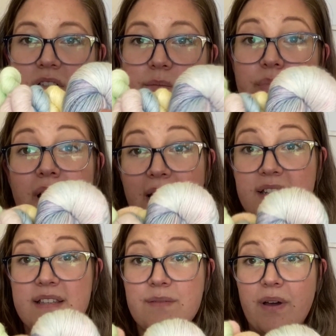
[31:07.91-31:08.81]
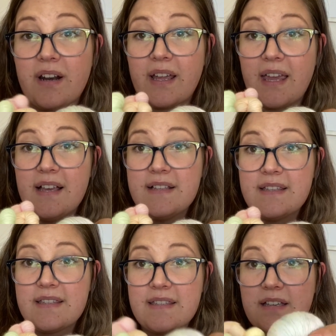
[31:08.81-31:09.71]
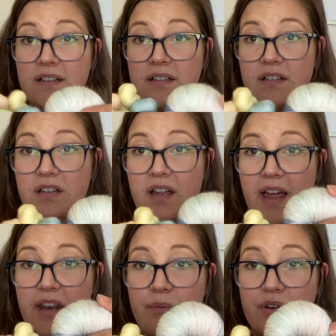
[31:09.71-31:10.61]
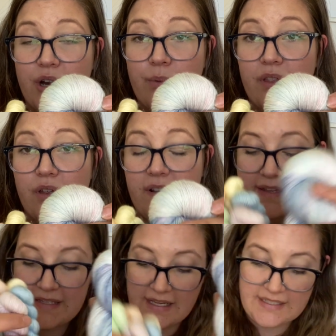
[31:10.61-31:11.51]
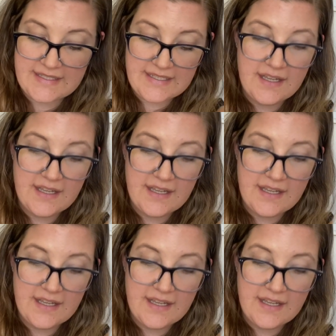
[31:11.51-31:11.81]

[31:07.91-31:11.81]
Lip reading: practice one, I guess, and it would go with a lot of these colours.